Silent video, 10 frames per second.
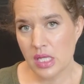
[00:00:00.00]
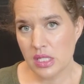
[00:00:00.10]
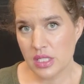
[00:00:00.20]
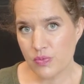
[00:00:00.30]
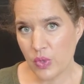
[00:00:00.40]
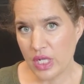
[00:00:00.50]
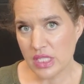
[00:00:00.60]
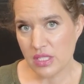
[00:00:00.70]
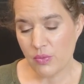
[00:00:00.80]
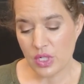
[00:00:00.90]
spring,
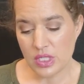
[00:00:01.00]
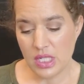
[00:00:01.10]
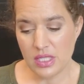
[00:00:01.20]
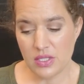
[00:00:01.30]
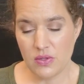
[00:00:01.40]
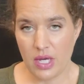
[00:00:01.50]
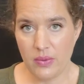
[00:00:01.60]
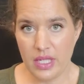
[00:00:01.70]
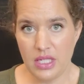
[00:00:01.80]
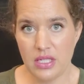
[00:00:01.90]
summer scents. So that
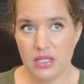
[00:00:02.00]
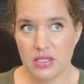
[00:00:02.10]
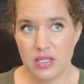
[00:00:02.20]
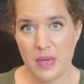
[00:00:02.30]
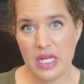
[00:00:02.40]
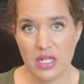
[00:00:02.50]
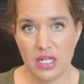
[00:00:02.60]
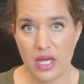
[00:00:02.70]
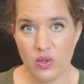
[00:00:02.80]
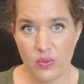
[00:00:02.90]
way, depending on
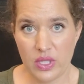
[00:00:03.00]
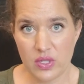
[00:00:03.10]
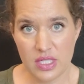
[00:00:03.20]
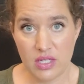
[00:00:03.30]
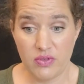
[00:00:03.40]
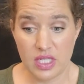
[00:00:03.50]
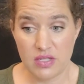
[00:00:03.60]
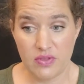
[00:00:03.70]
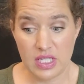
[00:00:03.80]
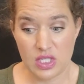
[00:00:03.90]
how the weather is, I have lots of
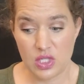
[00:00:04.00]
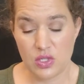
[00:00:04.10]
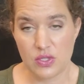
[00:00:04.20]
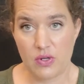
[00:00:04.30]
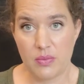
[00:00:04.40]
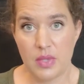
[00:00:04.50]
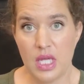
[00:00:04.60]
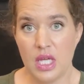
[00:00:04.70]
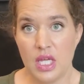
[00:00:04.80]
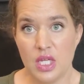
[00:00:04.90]
things to choose from.
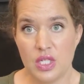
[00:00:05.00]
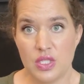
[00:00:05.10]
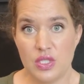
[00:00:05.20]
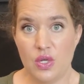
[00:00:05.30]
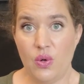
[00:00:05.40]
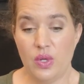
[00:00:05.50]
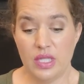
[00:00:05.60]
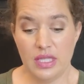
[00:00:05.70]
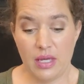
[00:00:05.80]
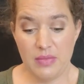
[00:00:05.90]
So
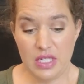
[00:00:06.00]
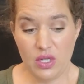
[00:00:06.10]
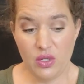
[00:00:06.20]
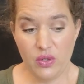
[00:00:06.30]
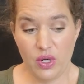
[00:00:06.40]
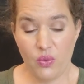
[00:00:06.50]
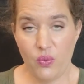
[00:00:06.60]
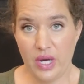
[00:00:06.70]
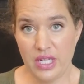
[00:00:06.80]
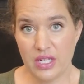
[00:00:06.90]
let me know,
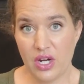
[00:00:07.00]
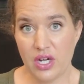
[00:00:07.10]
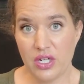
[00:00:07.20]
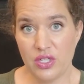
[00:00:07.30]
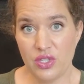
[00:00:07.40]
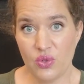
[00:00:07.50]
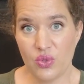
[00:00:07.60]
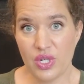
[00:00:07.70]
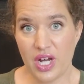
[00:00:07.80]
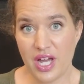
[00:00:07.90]
what are
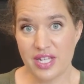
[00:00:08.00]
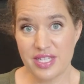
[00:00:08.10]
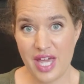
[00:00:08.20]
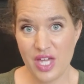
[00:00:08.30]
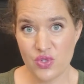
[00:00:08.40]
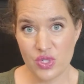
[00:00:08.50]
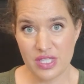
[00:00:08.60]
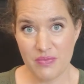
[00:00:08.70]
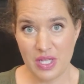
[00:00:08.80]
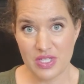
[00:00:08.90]
your Tetris
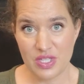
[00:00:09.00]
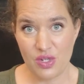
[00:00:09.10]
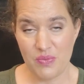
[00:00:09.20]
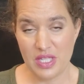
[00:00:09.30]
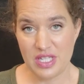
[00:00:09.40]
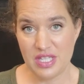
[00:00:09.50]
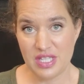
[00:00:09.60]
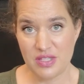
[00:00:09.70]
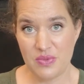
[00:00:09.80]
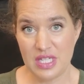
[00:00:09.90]
melts that you're melting
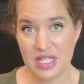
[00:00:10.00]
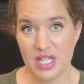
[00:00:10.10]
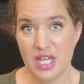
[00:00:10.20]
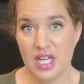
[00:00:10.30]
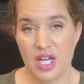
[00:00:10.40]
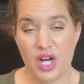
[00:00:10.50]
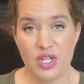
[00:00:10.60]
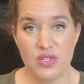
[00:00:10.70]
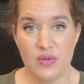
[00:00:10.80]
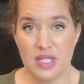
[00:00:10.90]
this week? Are
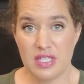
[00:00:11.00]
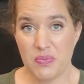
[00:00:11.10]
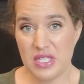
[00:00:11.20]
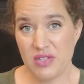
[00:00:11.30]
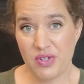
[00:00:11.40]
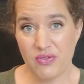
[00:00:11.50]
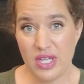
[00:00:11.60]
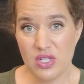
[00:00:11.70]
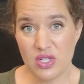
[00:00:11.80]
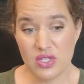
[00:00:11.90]
you doing specific
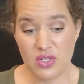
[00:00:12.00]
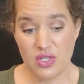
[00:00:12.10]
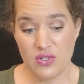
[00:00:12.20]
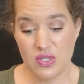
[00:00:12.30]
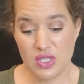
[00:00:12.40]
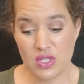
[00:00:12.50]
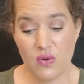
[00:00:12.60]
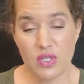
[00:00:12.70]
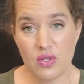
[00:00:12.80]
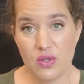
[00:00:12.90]
vendors, or are you just
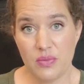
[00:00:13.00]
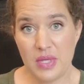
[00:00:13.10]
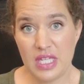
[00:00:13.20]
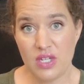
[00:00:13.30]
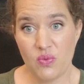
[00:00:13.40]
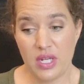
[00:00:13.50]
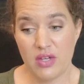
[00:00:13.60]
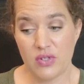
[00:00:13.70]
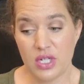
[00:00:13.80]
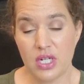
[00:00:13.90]
going through and picking
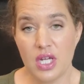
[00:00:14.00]
whatever?